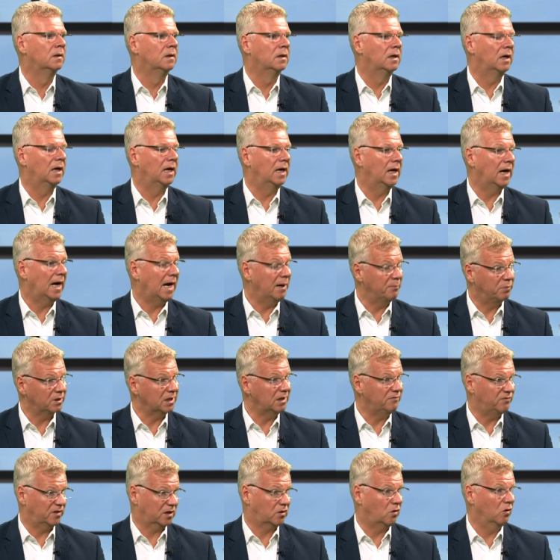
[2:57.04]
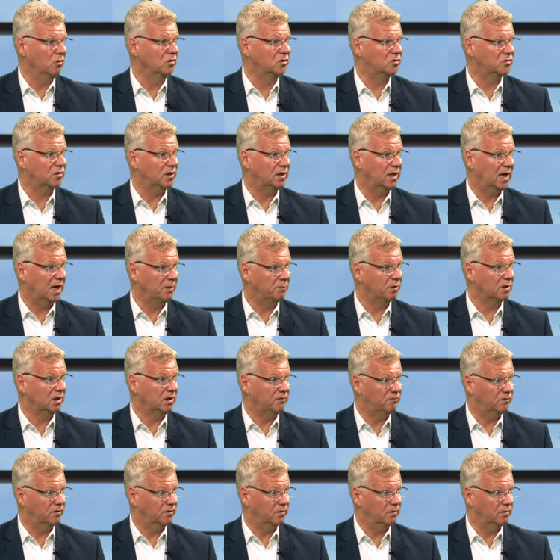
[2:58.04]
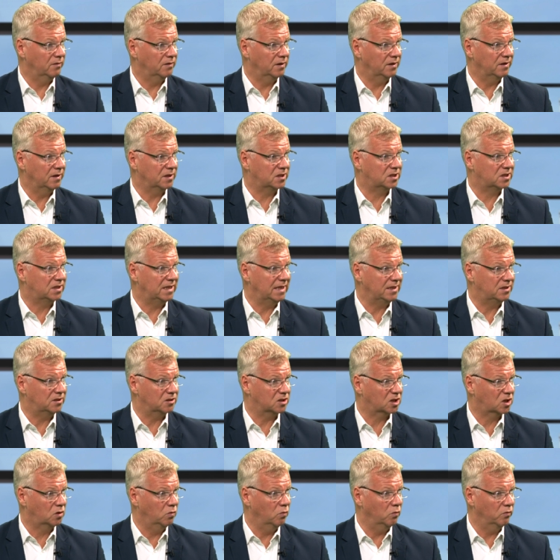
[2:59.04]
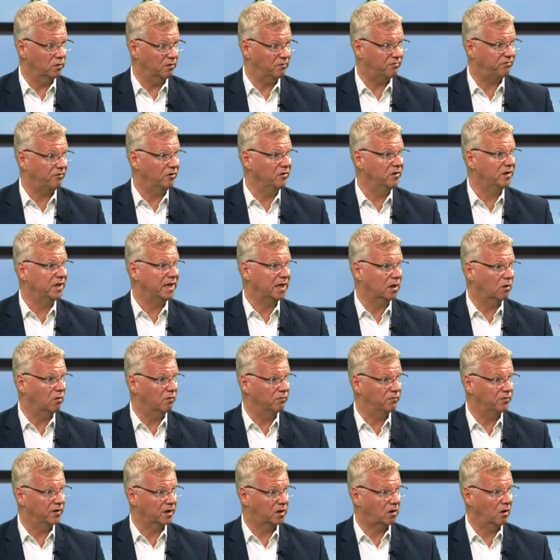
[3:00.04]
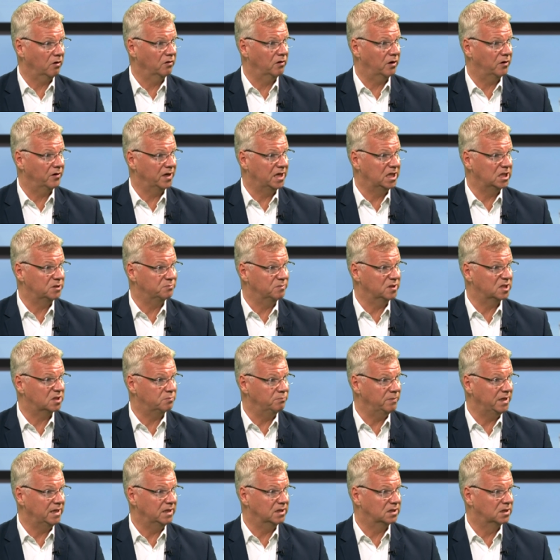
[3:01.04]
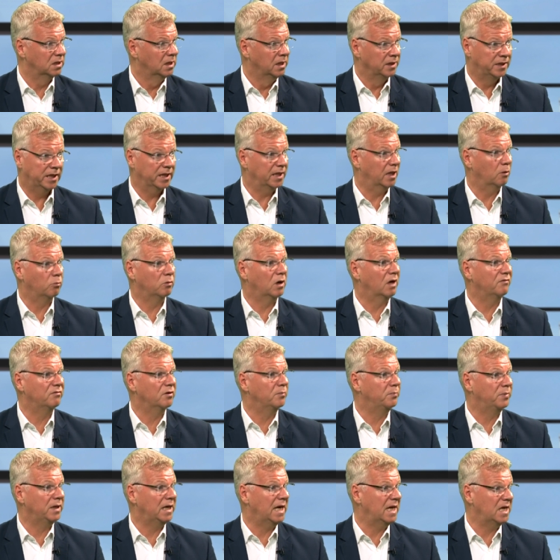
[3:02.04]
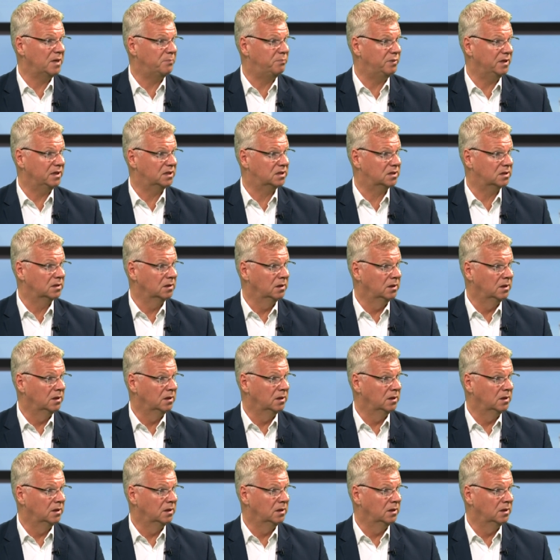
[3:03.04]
I believe the contrary. I believe that the status quo, the funding of the current arrangements, means that there'll never be any peace